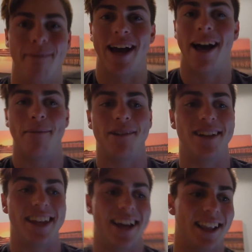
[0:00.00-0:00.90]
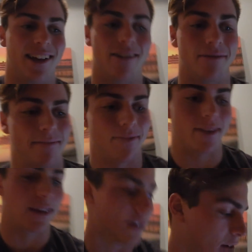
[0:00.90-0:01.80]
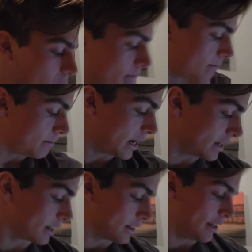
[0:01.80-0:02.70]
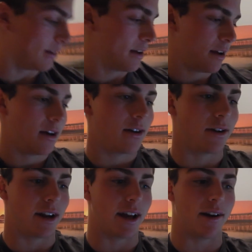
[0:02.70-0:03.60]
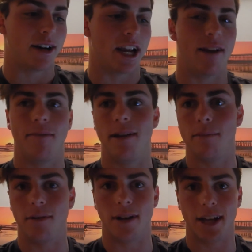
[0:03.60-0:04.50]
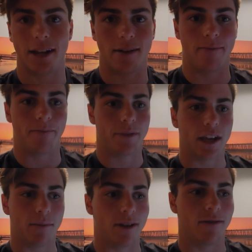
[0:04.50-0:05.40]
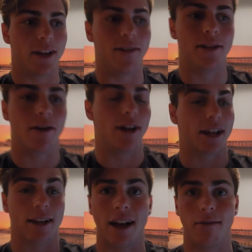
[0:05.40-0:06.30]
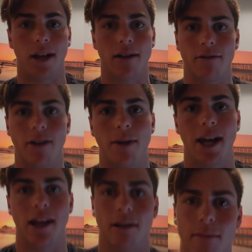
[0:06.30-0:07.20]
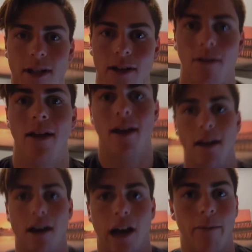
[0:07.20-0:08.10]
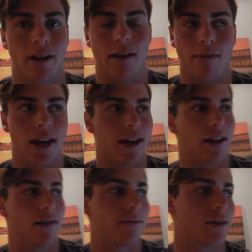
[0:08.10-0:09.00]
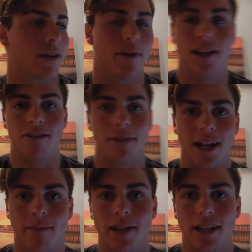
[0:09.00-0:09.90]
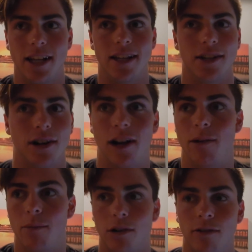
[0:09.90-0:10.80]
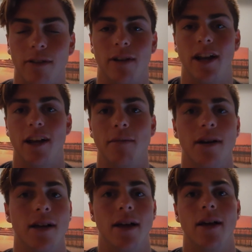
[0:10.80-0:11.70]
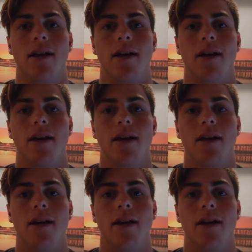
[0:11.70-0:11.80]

I'm happy with it. I love just basically trying to entertain people and keeping the videos going. It's, I have a lot of fun making them, so I'm going to keep making them to the best of my abilities and trying to improve every day. But